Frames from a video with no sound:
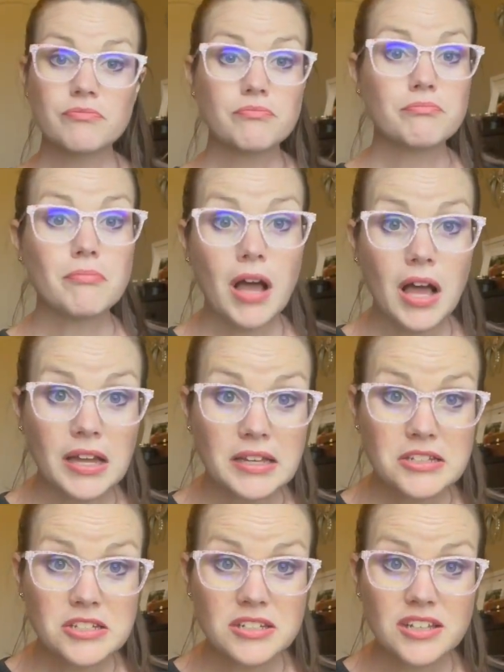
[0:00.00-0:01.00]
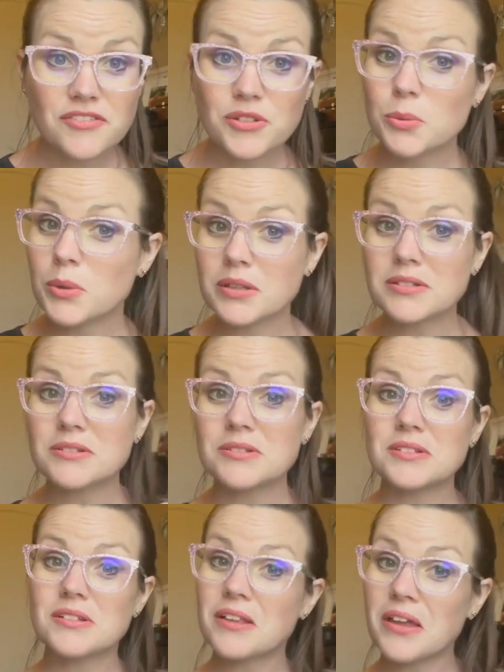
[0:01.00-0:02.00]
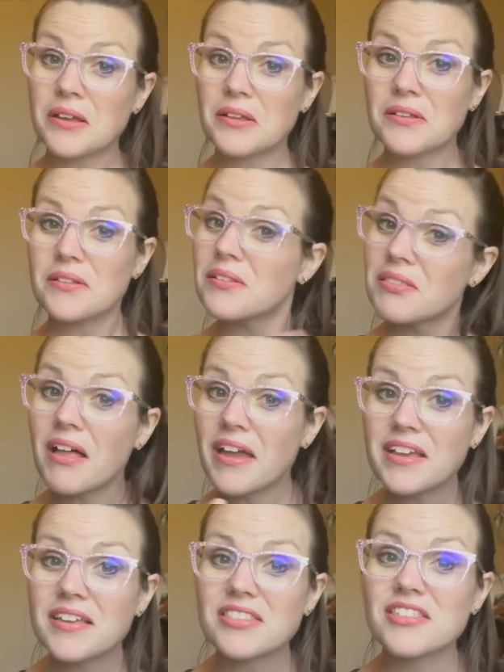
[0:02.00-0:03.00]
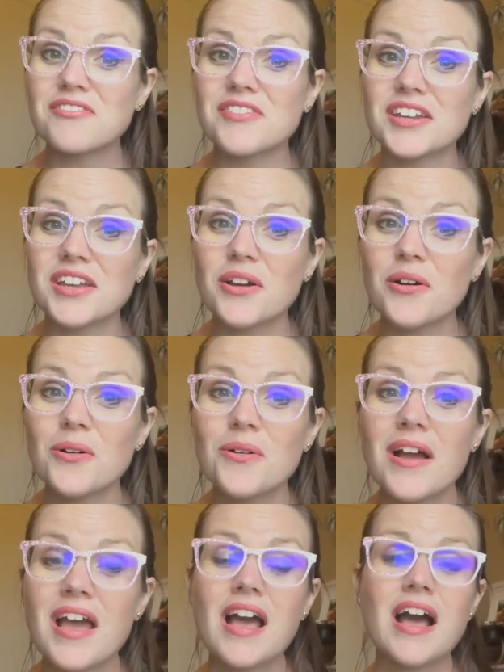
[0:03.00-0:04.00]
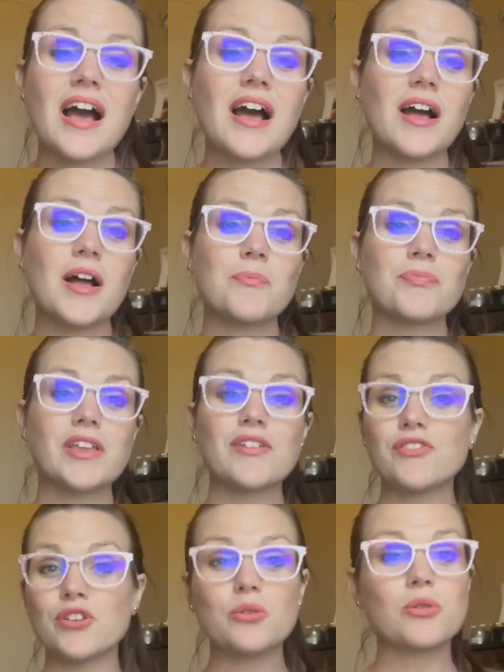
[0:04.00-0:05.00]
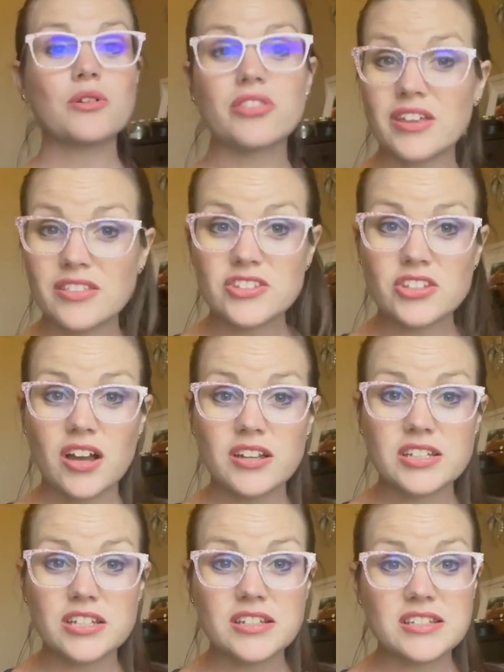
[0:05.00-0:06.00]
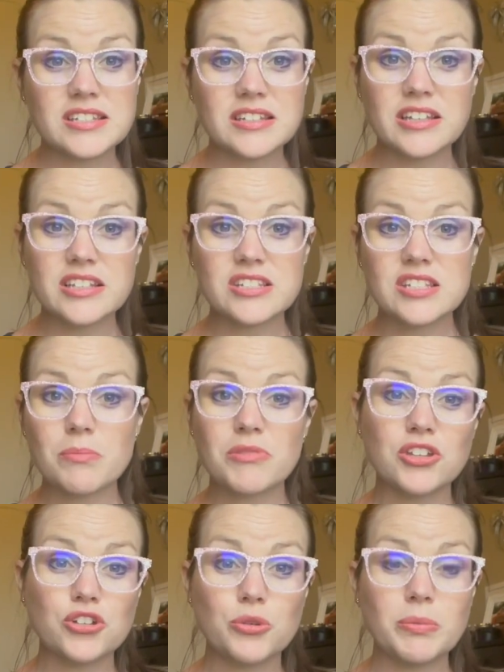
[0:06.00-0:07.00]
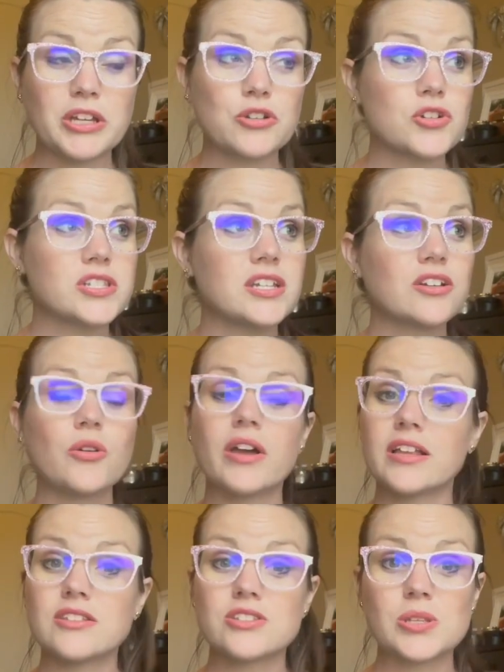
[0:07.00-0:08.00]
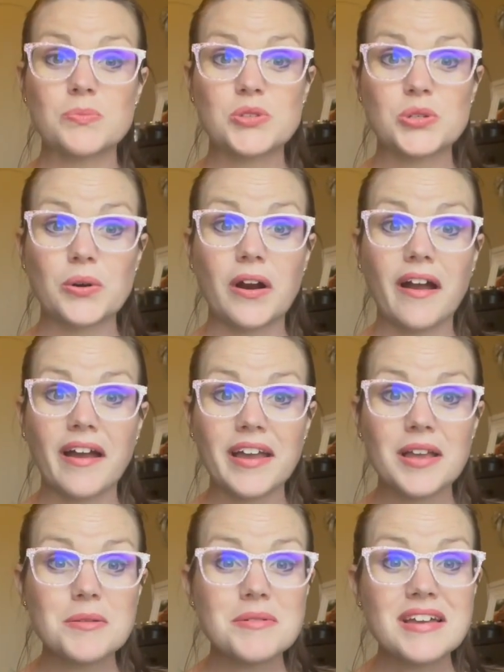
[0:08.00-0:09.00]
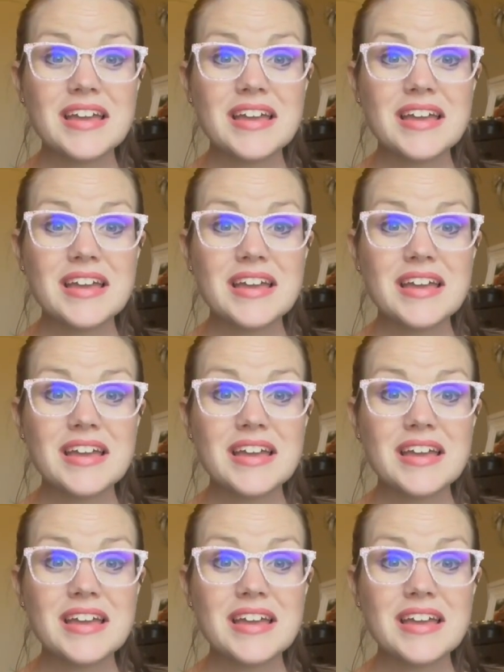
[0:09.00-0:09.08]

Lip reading: mind, if you wouldn't like the video, if you think this content is something you'd be interested in, go ahead and subscribe.